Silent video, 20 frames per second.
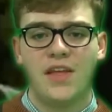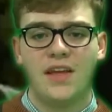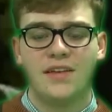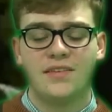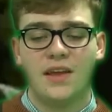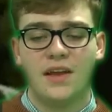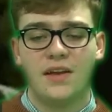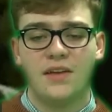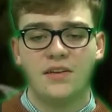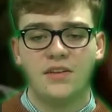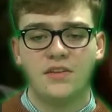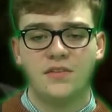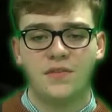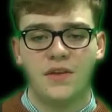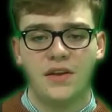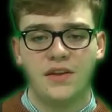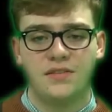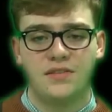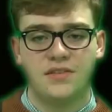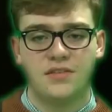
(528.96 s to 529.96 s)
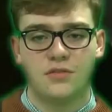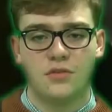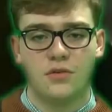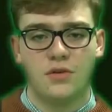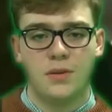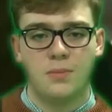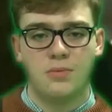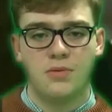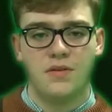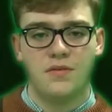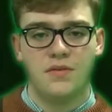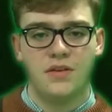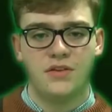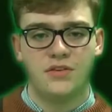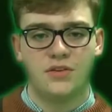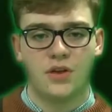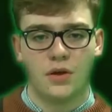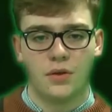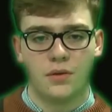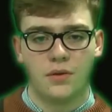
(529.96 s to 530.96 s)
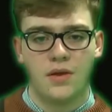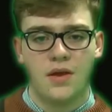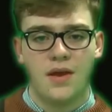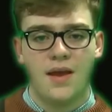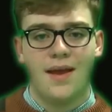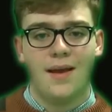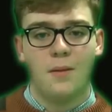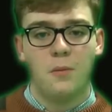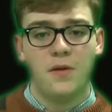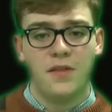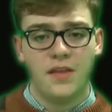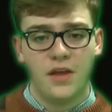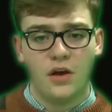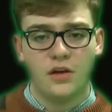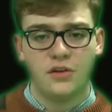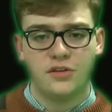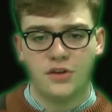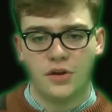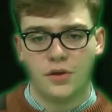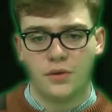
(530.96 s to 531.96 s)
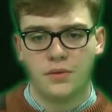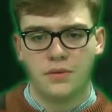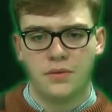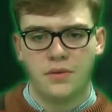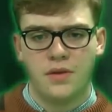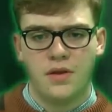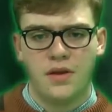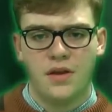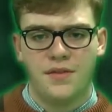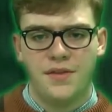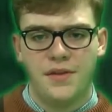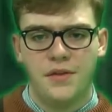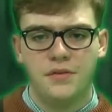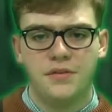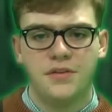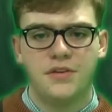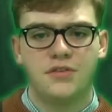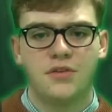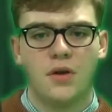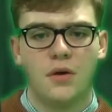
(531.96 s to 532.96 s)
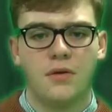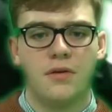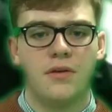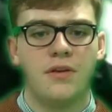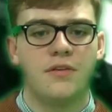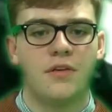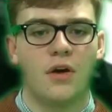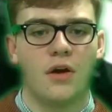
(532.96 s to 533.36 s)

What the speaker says: the antagonist's faces are only briefly shown, and when they are shown, they usually shrouded in